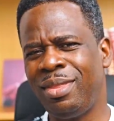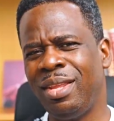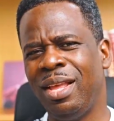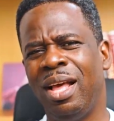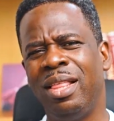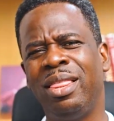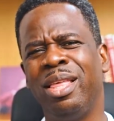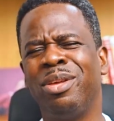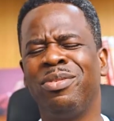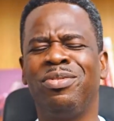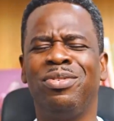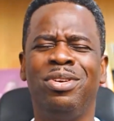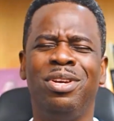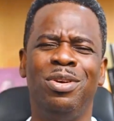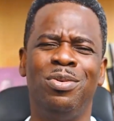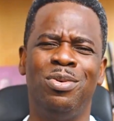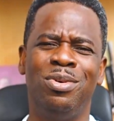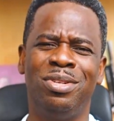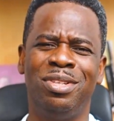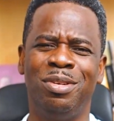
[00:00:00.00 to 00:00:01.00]
And thankfully,
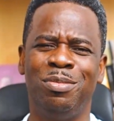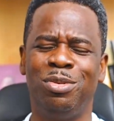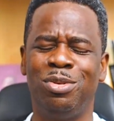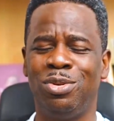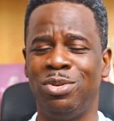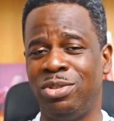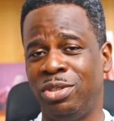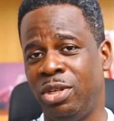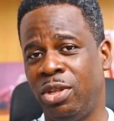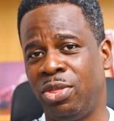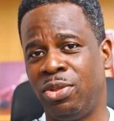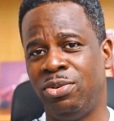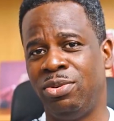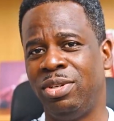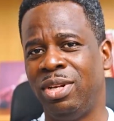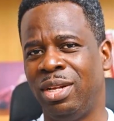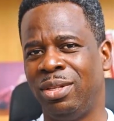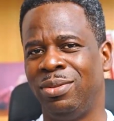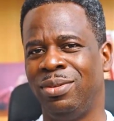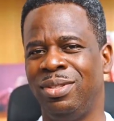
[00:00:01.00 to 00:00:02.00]
he was able to see through
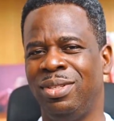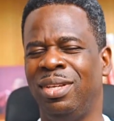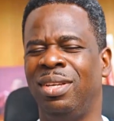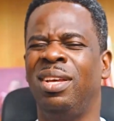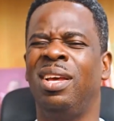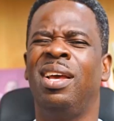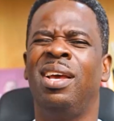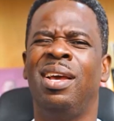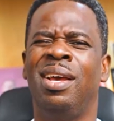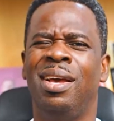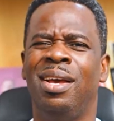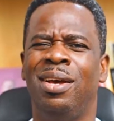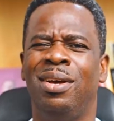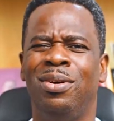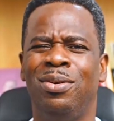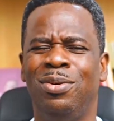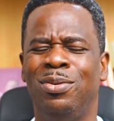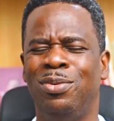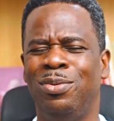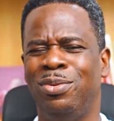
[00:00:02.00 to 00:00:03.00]
that to say,
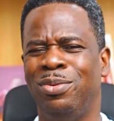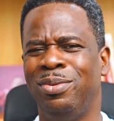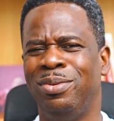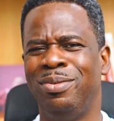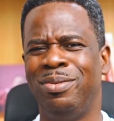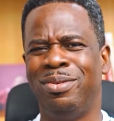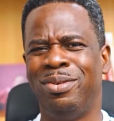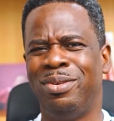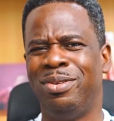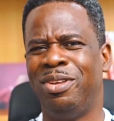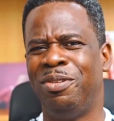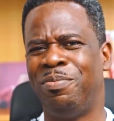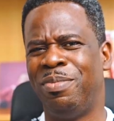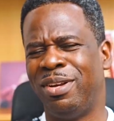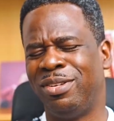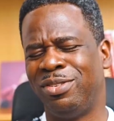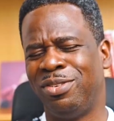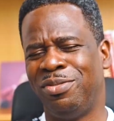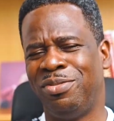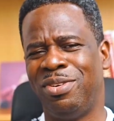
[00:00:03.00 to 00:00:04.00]
oh, the
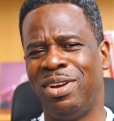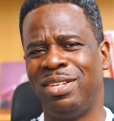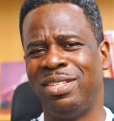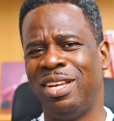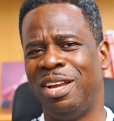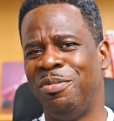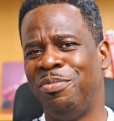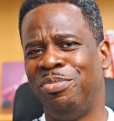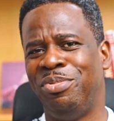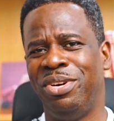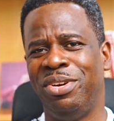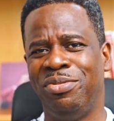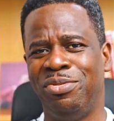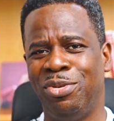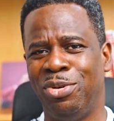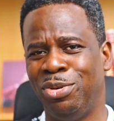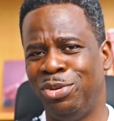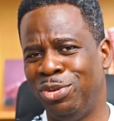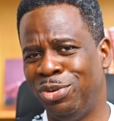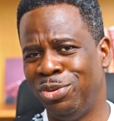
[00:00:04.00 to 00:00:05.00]
pastor fast and pray
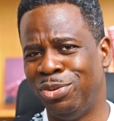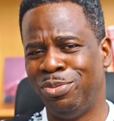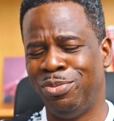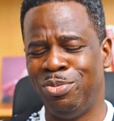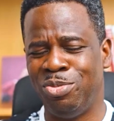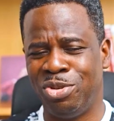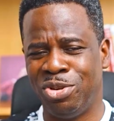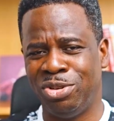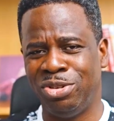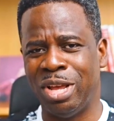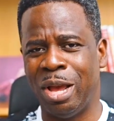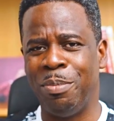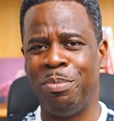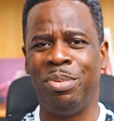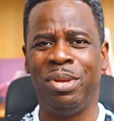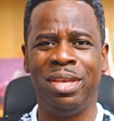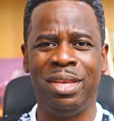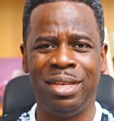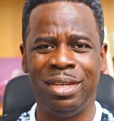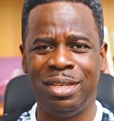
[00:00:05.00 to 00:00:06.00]
for you because you are
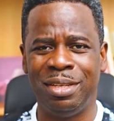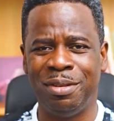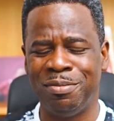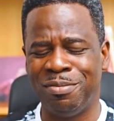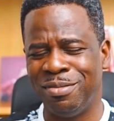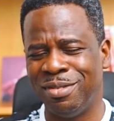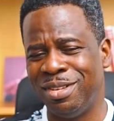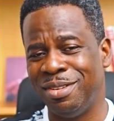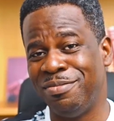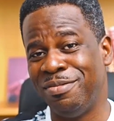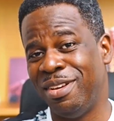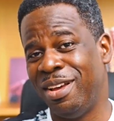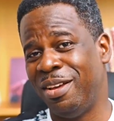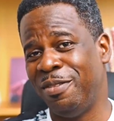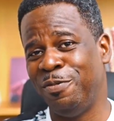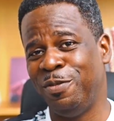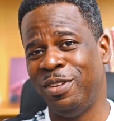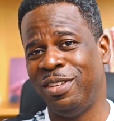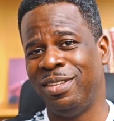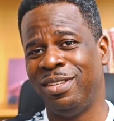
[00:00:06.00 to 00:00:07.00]
paying him. You know what I
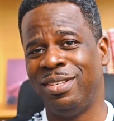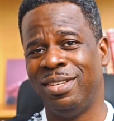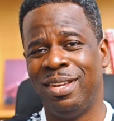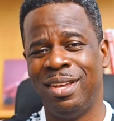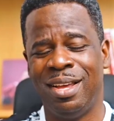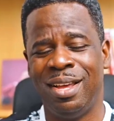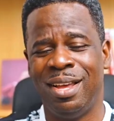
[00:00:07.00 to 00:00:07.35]
mean?